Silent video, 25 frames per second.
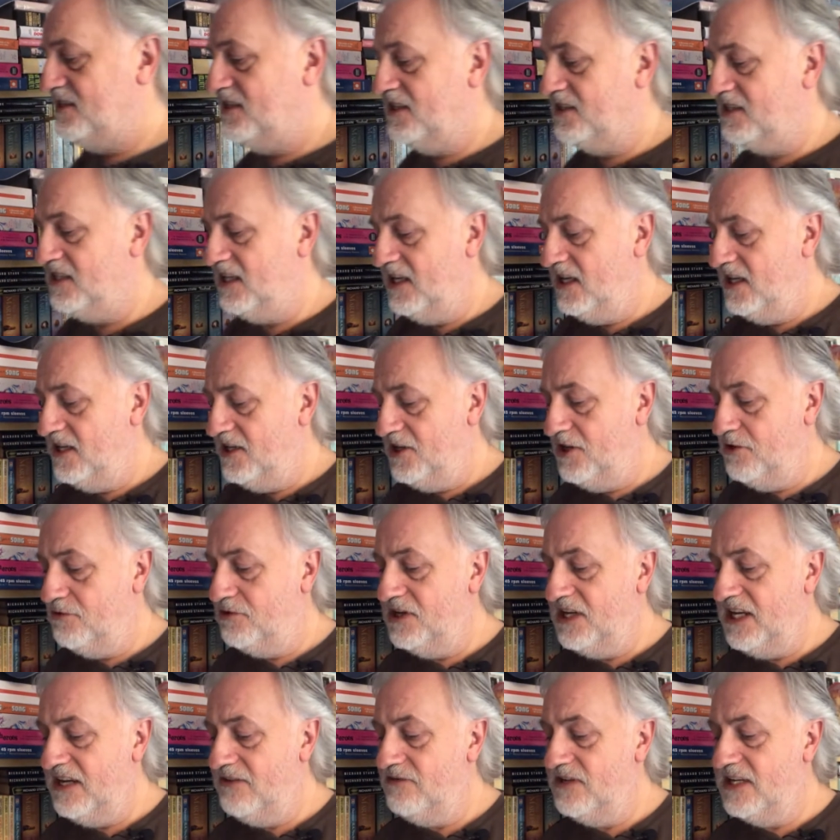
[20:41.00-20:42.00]
that you
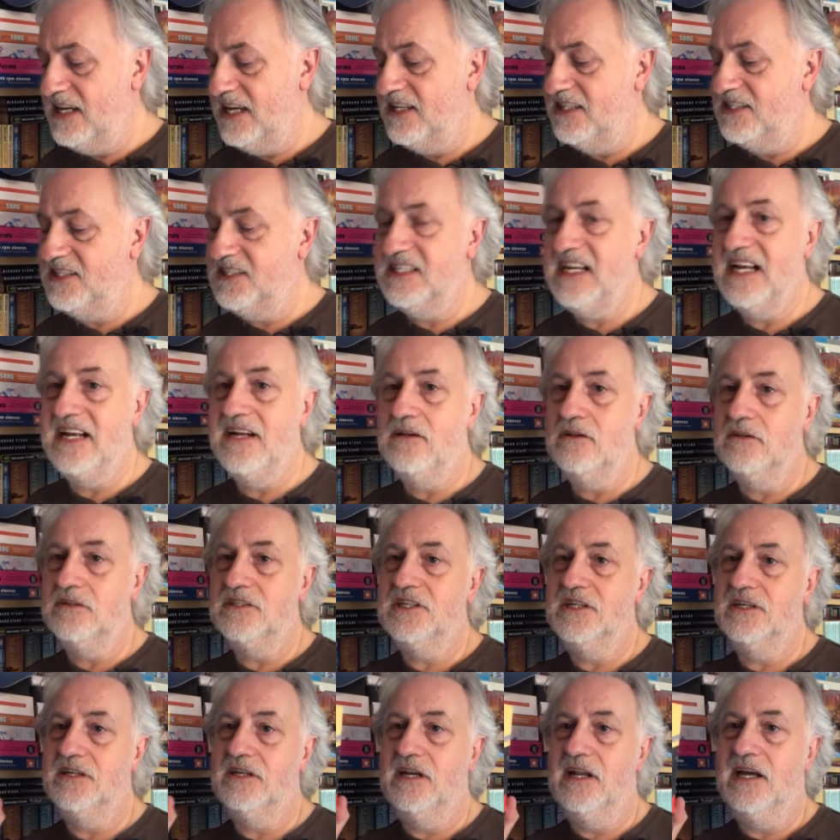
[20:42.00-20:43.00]
could even get a
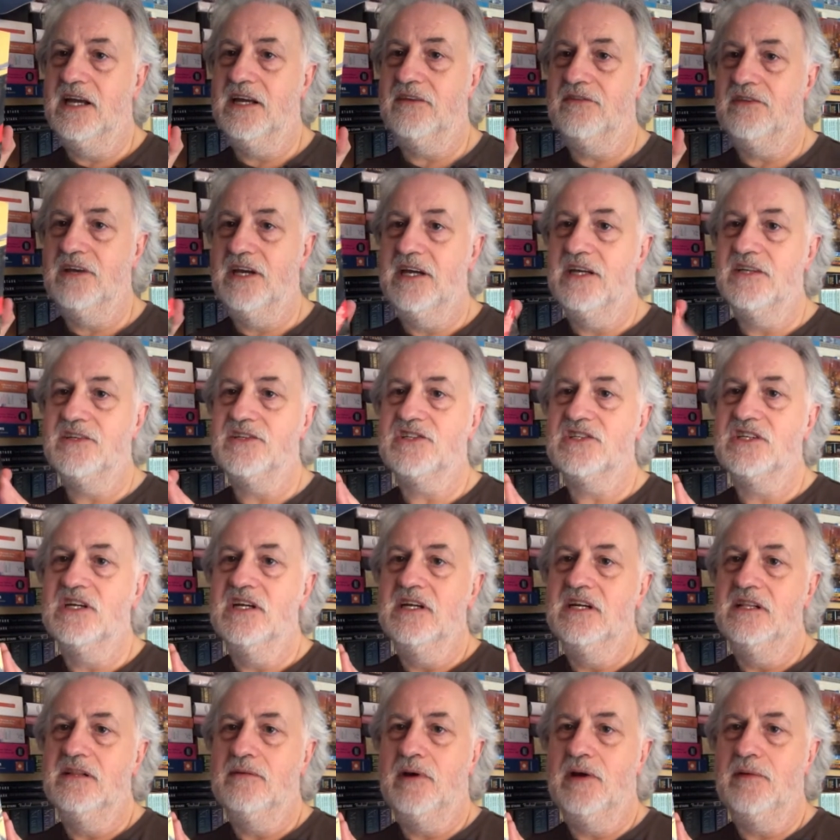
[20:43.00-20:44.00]
singleton like this
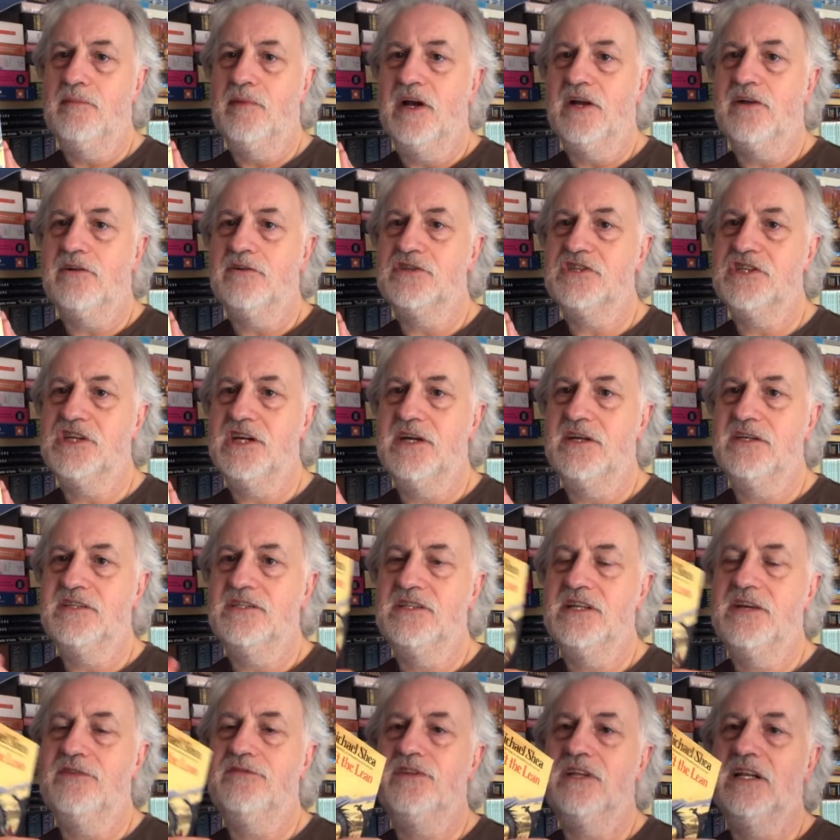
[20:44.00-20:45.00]
by Michael Shears,
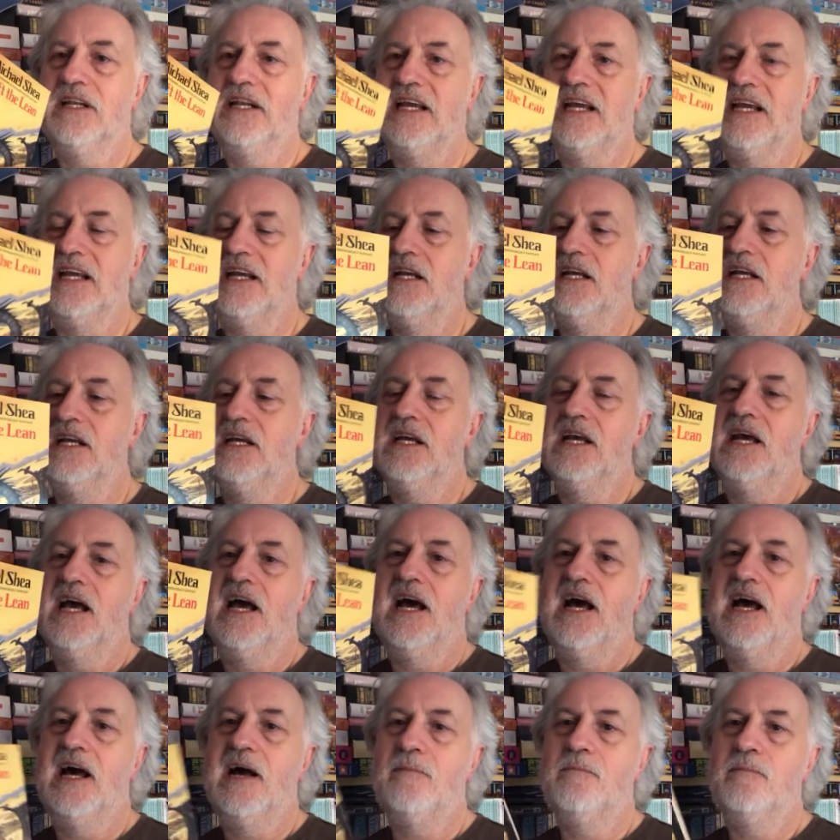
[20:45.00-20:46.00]
Niftaline.
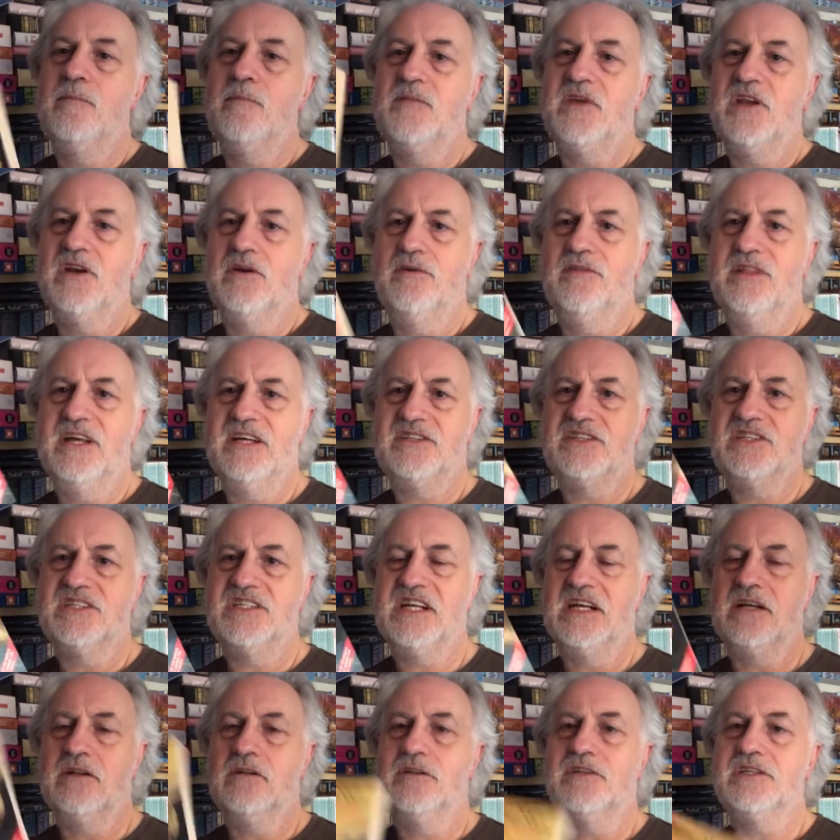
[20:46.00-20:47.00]
You know, and that's a
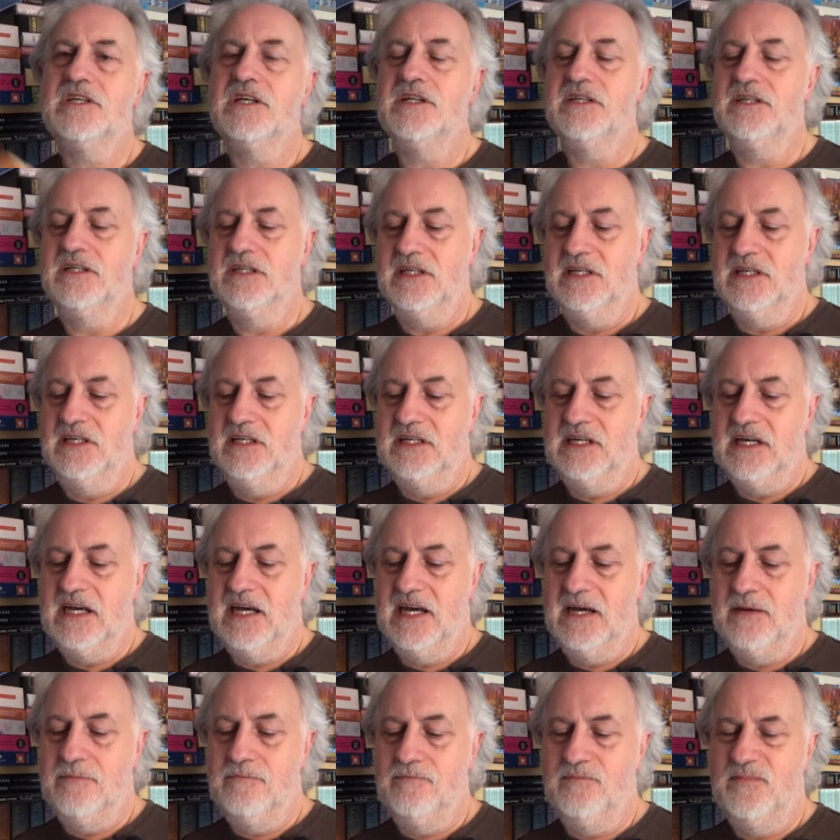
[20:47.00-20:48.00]
singleton.
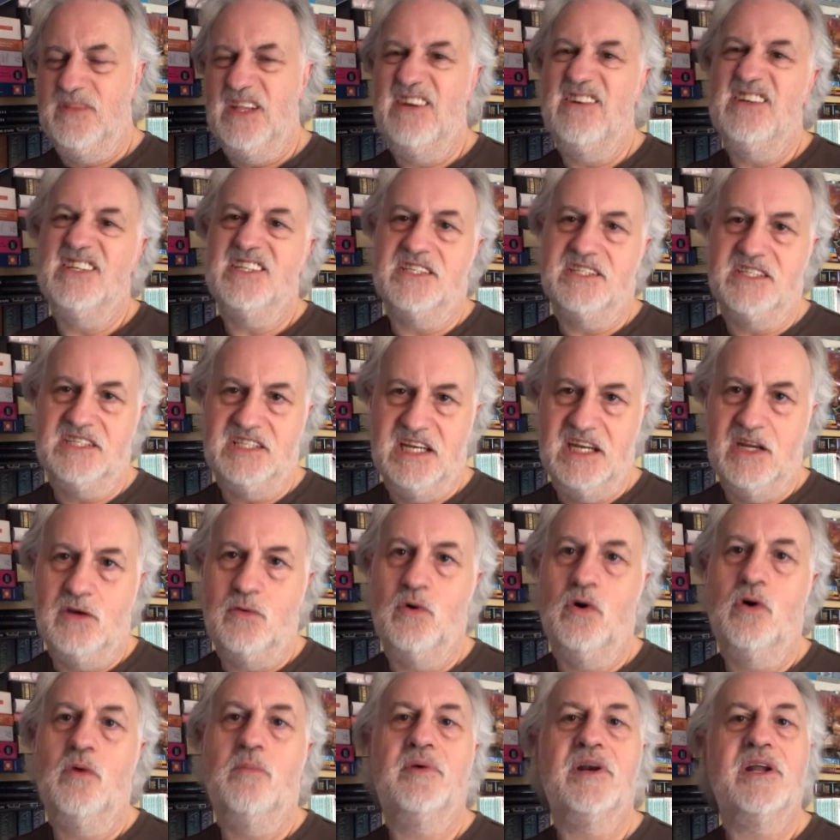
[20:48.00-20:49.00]
There is a
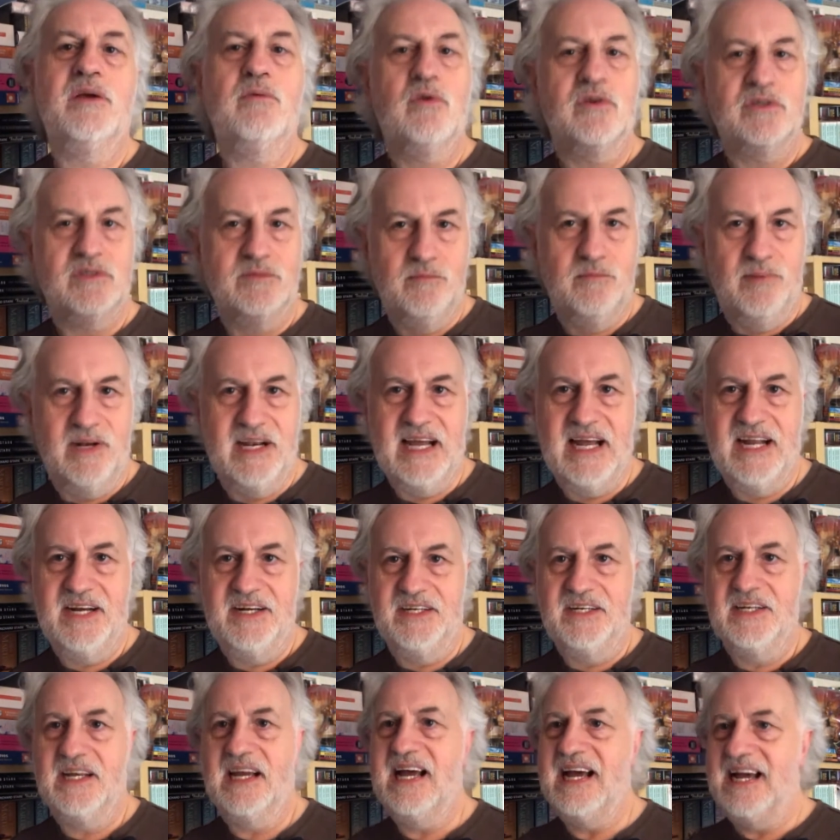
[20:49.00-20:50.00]
sequel, but it wasn't
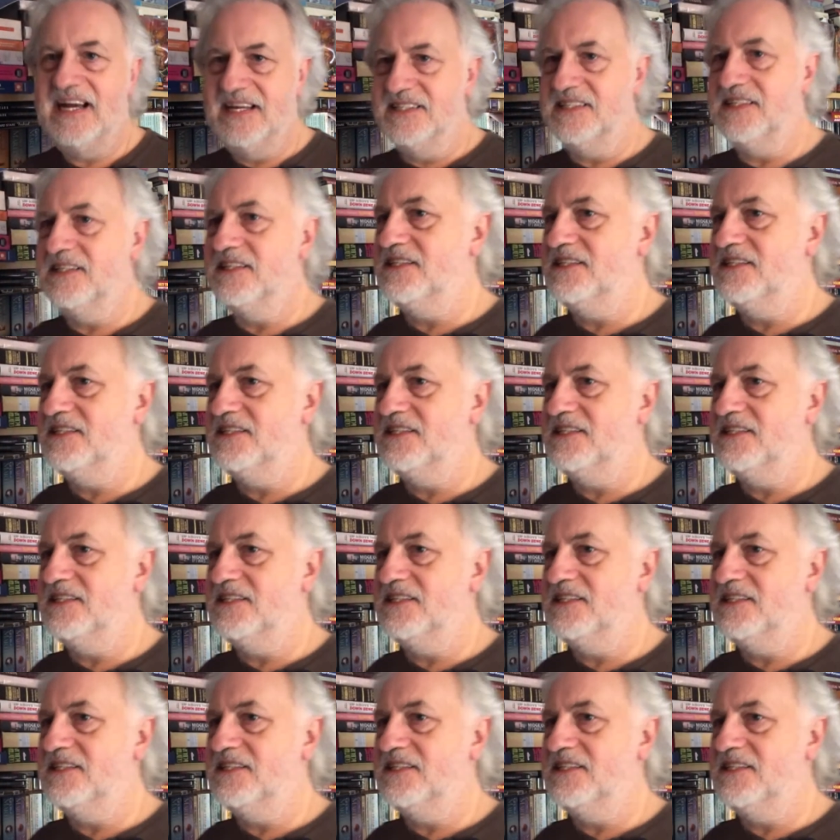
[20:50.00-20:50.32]
planned as a